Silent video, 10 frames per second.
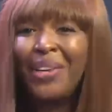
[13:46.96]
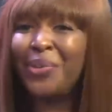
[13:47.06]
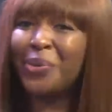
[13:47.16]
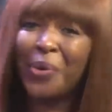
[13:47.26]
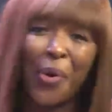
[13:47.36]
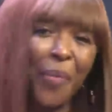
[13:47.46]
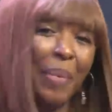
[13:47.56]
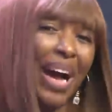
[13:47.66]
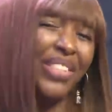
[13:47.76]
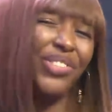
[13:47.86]

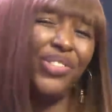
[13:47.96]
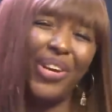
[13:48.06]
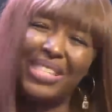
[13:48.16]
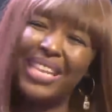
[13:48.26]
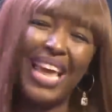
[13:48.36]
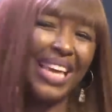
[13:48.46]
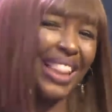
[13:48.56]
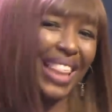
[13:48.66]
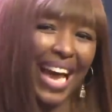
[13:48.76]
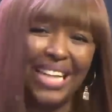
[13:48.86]
glaucoma, just like
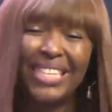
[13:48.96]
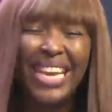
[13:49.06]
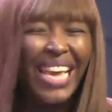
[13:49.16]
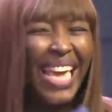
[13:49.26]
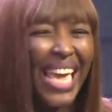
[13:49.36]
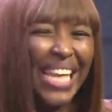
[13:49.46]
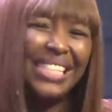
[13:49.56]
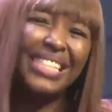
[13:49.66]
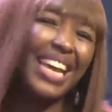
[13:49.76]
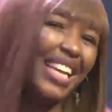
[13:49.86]
that.
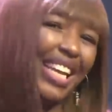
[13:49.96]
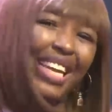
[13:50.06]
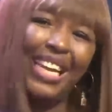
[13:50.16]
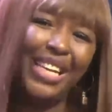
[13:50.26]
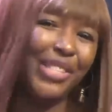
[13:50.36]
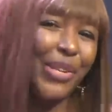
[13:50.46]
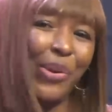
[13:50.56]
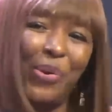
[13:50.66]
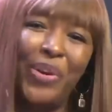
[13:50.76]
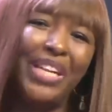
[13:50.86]
Instant healings.
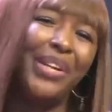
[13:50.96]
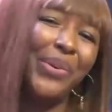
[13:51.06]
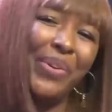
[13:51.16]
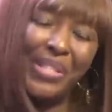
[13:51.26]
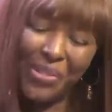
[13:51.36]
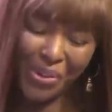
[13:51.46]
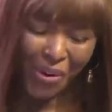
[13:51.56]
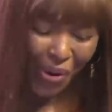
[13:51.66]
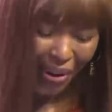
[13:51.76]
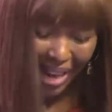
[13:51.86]
Glory, glory to
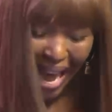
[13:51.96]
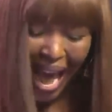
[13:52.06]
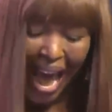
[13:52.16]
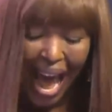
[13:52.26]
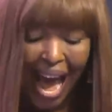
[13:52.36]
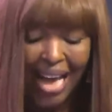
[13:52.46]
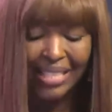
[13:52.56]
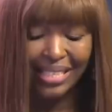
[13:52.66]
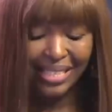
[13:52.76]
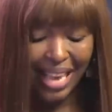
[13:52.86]
God. Our
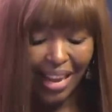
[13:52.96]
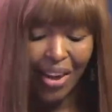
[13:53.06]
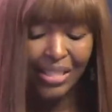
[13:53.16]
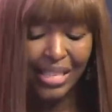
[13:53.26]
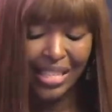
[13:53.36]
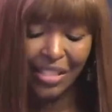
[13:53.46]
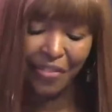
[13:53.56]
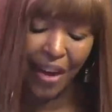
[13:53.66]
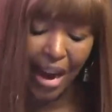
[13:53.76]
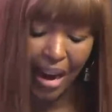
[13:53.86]
second
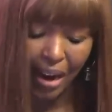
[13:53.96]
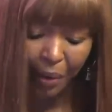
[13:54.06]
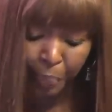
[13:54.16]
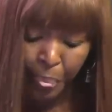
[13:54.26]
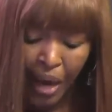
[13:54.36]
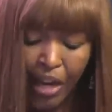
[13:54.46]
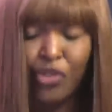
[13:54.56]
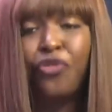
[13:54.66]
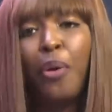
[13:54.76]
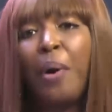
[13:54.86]
testifier is
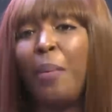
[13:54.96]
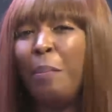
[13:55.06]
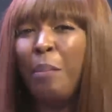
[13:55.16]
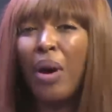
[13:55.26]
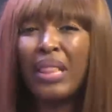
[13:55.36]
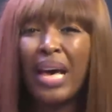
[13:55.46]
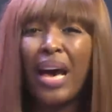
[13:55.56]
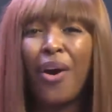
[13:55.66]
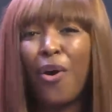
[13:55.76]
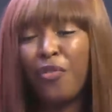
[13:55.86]
from a
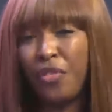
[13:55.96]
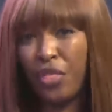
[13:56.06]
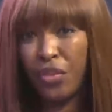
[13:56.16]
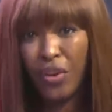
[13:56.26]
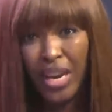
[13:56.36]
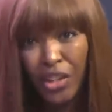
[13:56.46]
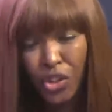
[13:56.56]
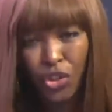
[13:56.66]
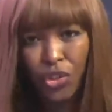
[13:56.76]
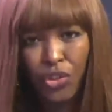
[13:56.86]
mother of three
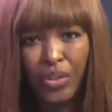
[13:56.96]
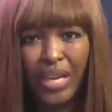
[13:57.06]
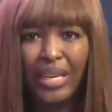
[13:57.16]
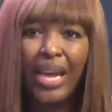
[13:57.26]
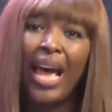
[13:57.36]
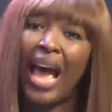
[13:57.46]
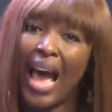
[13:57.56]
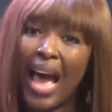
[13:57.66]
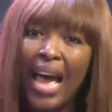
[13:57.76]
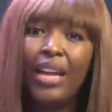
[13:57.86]
children,
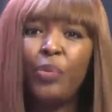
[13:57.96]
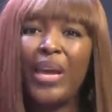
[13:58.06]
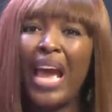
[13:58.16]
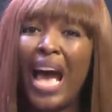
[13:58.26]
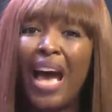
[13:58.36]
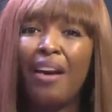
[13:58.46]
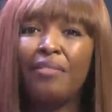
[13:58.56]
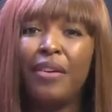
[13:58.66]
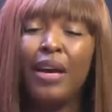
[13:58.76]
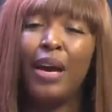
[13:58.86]
and we have
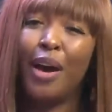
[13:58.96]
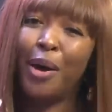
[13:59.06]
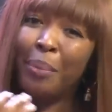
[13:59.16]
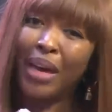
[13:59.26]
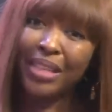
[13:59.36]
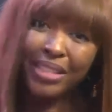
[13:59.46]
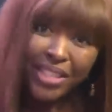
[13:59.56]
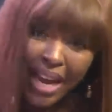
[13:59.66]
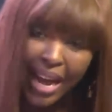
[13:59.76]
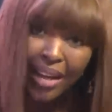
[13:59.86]
a
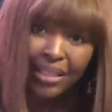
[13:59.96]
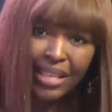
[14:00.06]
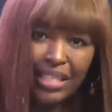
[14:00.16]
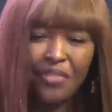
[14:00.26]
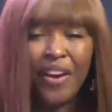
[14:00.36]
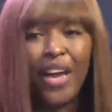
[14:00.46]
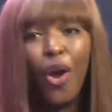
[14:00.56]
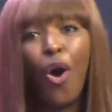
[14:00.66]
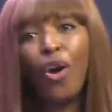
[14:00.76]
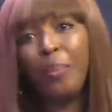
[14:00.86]
child testifying
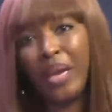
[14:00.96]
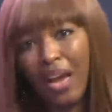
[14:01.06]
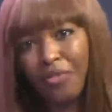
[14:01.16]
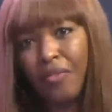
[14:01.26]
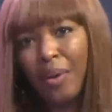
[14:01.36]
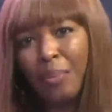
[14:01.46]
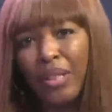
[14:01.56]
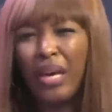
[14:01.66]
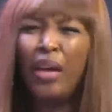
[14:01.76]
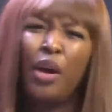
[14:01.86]
on behalf of her
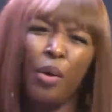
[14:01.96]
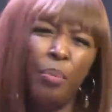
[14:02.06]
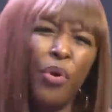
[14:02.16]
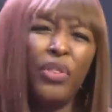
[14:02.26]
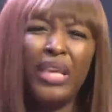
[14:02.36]
mother. Both